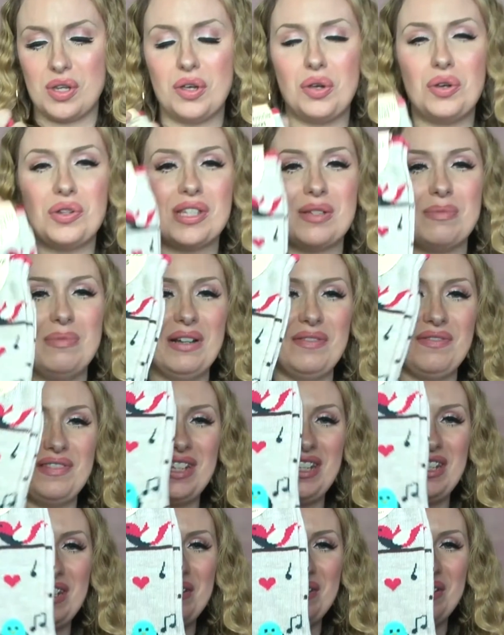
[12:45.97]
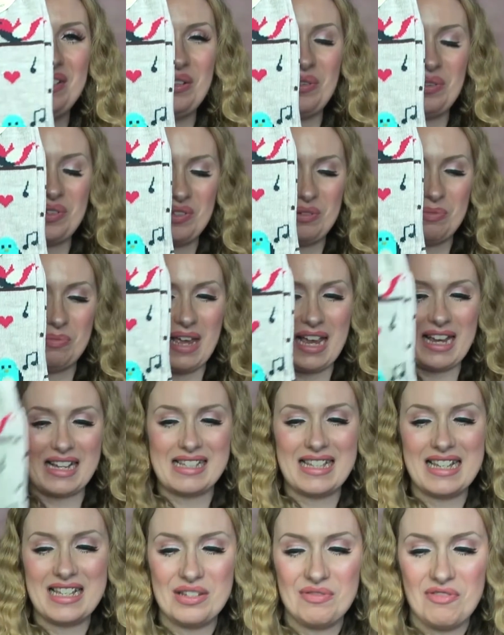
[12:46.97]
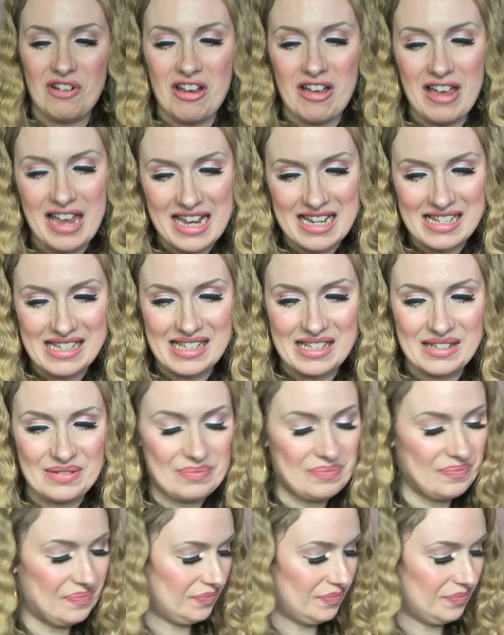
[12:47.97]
I've got some lovely cute socks from Accessorize.